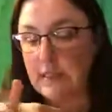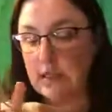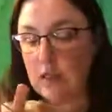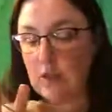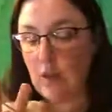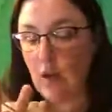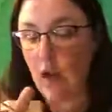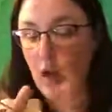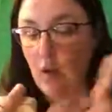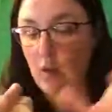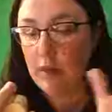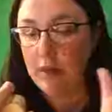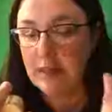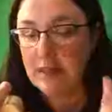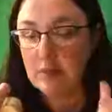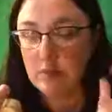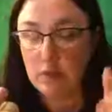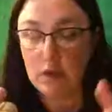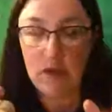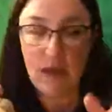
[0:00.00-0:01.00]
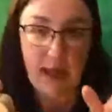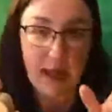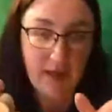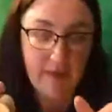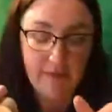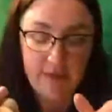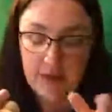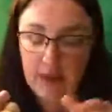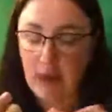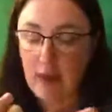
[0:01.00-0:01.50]
so you always will
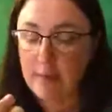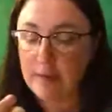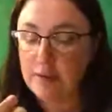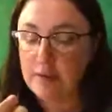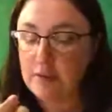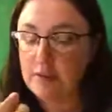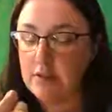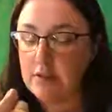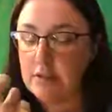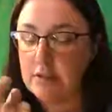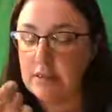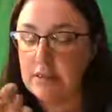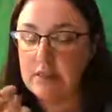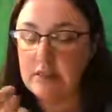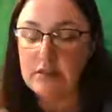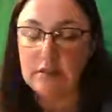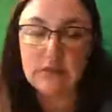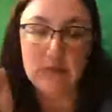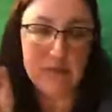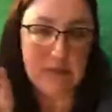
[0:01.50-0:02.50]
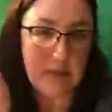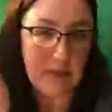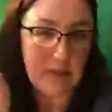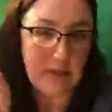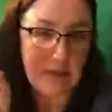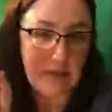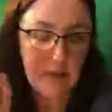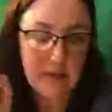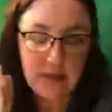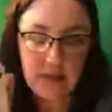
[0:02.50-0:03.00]
have the opportunity to do
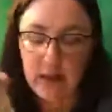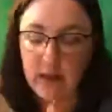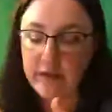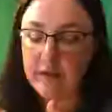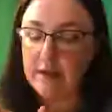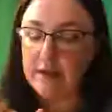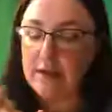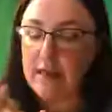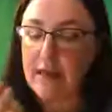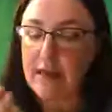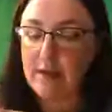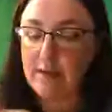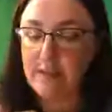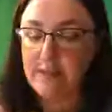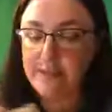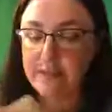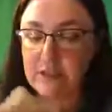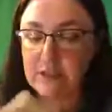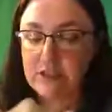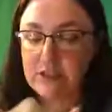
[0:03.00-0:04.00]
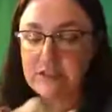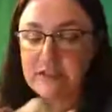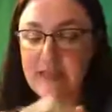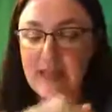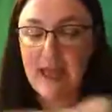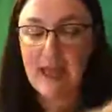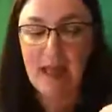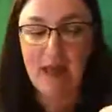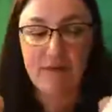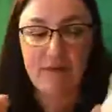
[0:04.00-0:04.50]
something on the other side. Just
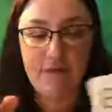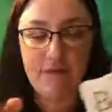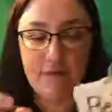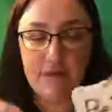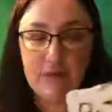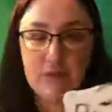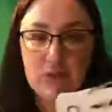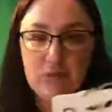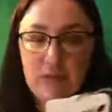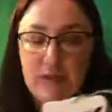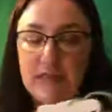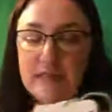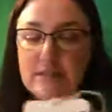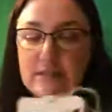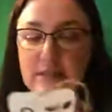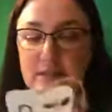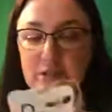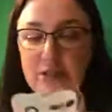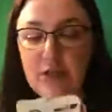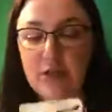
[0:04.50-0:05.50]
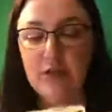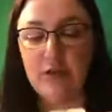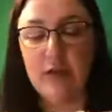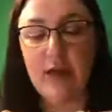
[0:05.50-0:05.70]
to have a finished piece to show